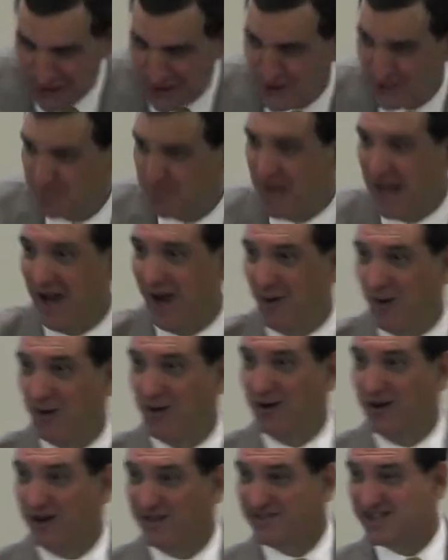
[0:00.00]
His
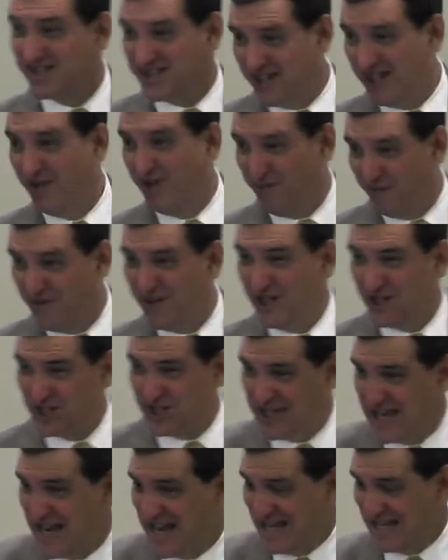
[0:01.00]
power of
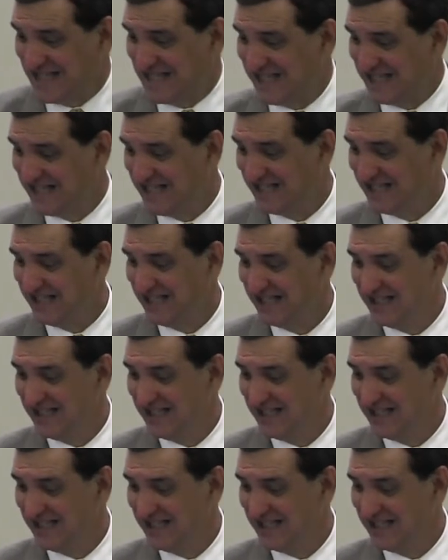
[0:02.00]
selfishness.